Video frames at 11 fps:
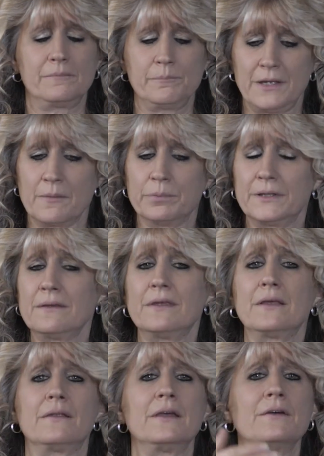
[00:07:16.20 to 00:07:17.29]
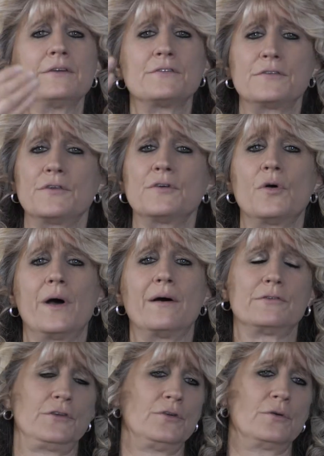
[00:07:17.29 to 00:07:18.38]
be completely clear and still go
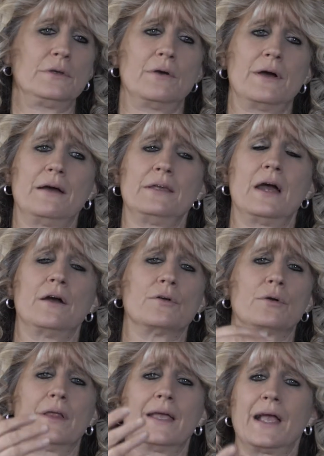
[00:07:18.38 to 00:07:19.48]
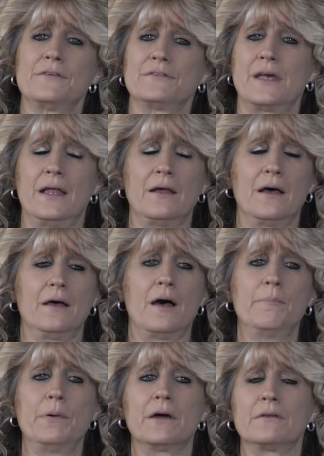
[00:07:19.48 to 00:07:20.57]
out to your yard, or like I said,
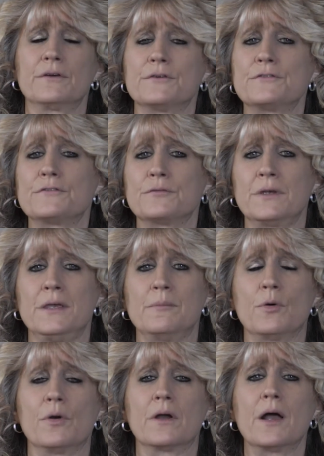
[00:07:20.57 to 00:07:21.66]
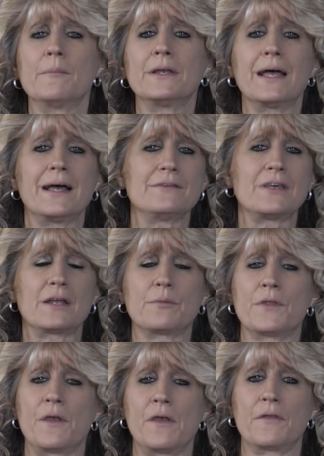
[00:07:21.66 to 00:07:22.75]
a puddle or a stream, or come in contact
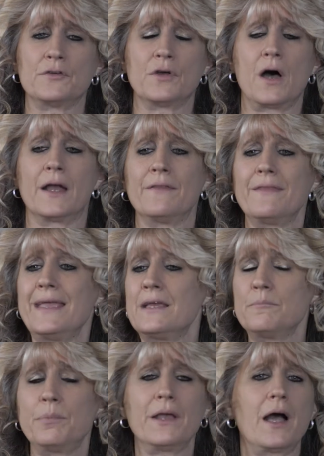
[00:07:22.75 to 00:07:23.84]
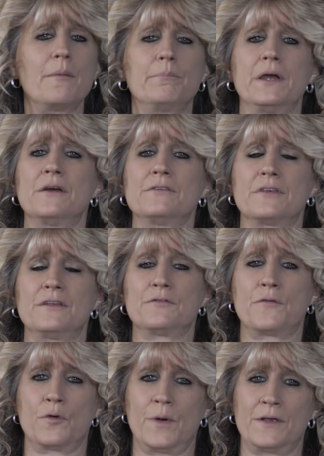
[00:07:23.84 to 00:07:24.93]
with another dog, and they can pick up parasites
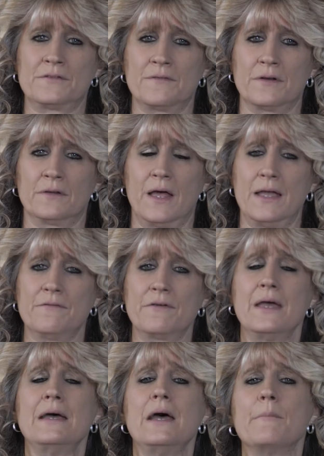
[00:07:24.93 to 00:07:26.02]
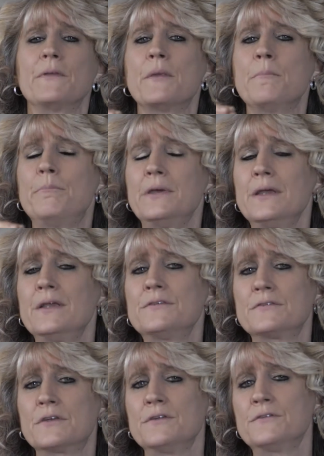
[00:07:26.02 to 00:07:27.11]
for the rest of their life. But the
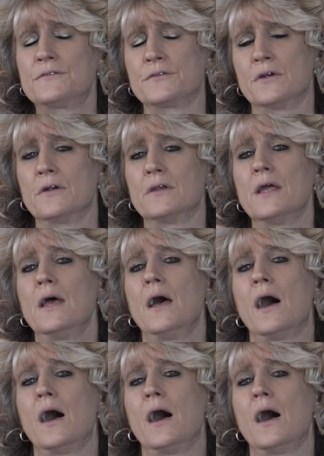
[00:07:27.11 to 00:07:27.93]
biggest concern